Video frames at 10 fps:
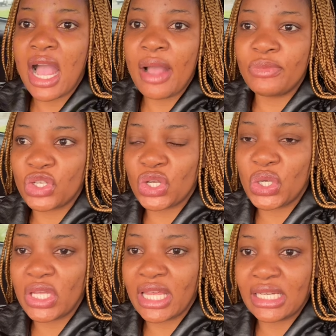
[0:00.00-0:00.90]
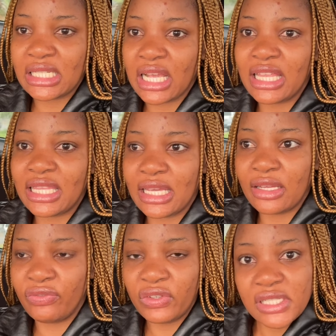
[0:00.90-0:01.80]
I'm sure that the
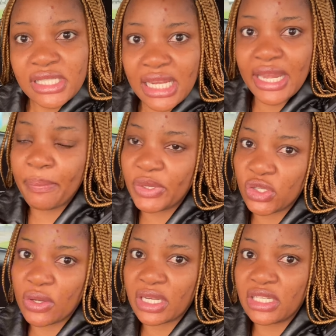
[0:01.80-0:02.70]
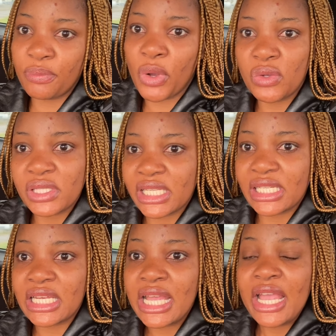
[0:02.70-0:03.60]
first lap is already
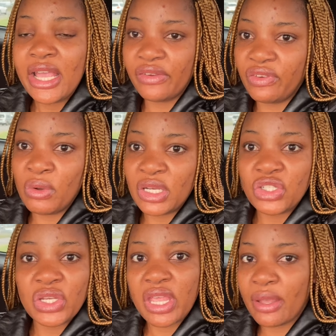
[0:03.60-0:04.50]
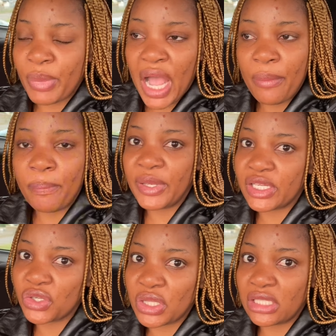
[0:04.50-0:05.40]
posted. If you want to keep up, make
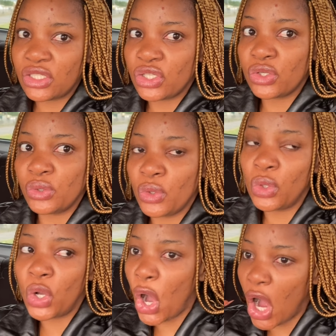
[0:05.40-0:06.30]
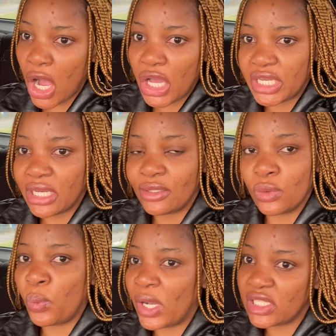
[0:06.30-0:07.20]
sure that you go on
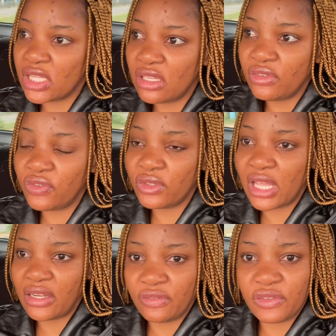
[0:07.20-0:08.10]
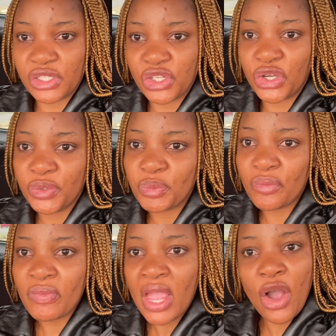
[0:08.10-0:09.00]
and watch that video.
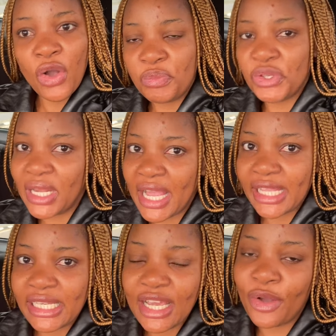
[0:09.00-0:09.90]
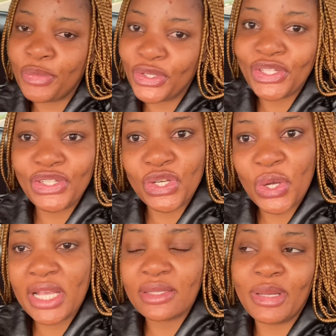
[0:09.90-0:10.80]
I hope you like it. I hope you
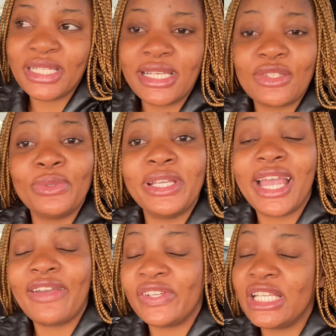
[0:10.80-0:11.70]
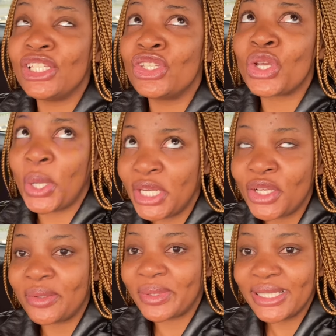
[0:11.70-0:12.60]
enjoy as much as we have enjoyed
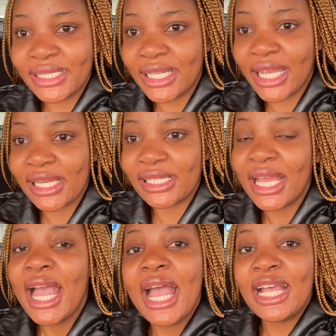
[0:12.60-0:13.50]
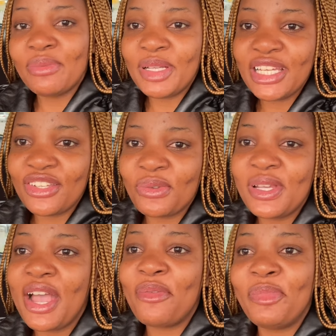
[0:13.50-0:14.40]
already and as much as we
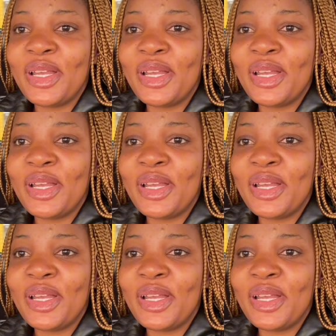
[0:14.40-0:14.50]
are